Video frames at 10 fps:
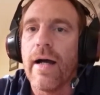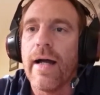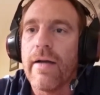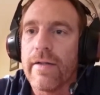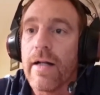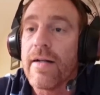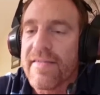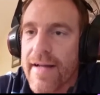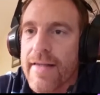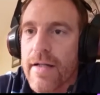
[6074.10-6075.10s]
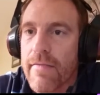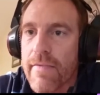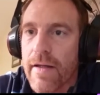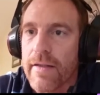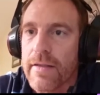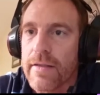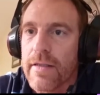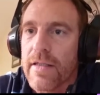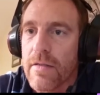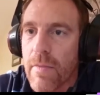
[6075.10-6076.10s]
have an understanding of things.
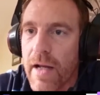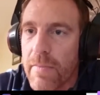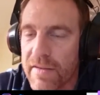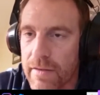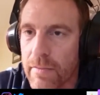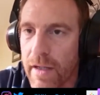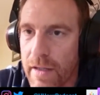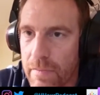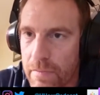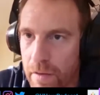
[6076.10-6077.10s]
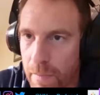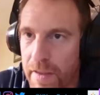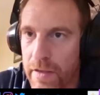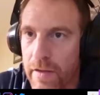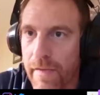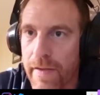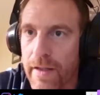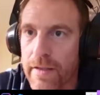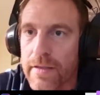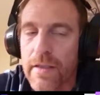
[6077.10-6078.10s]
This is my opinion on
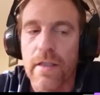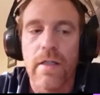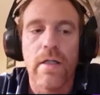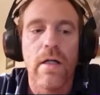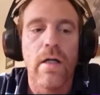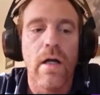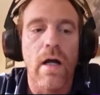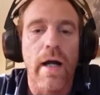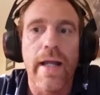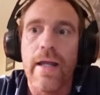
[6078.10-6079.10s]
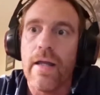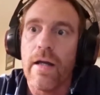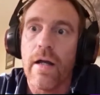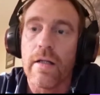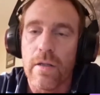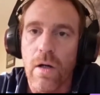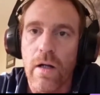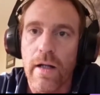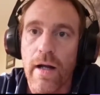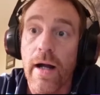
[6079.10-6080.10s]
things. I
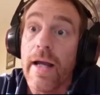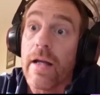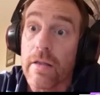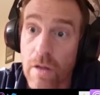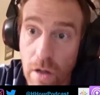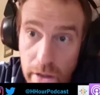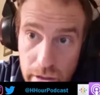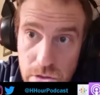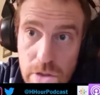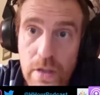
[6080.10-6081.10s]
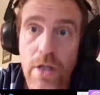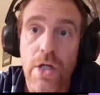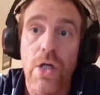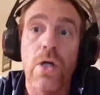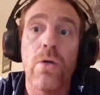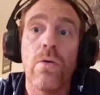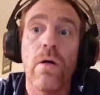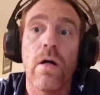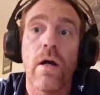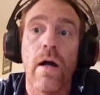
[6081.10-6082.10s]
acknowledge that
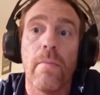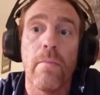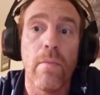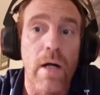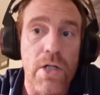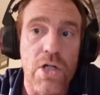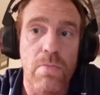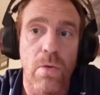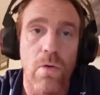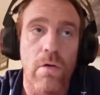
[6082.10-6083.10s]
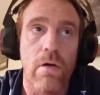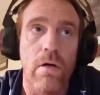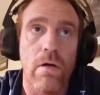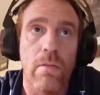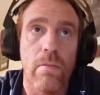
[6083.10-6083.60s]
you are much more